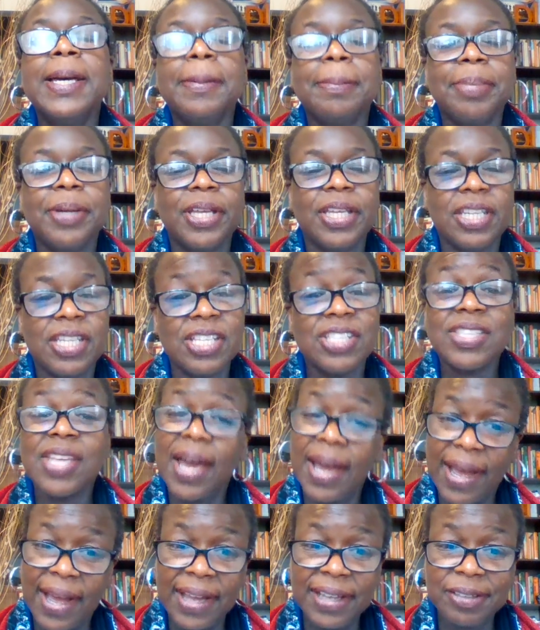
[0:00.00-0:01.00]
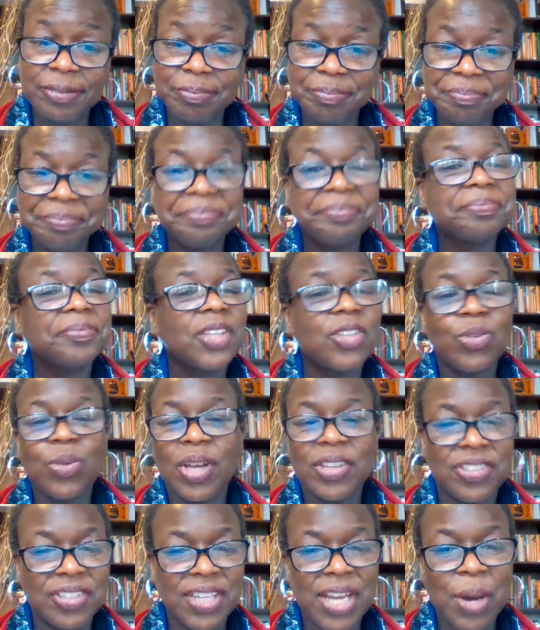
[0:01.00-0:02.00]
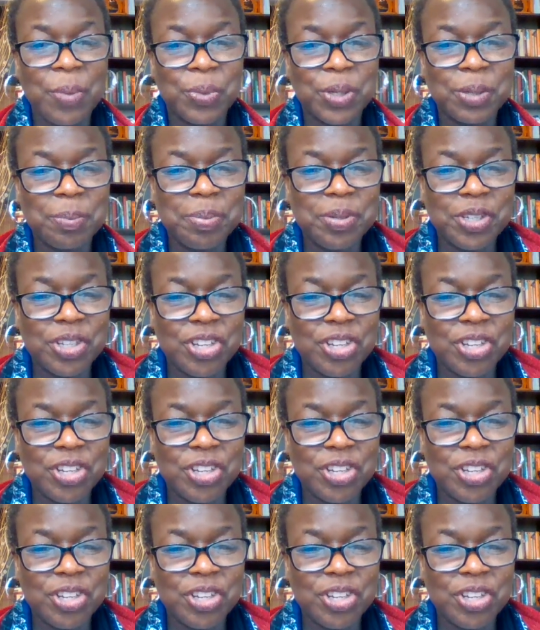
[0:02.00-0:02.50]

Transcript: but it's hot, so I did not want to put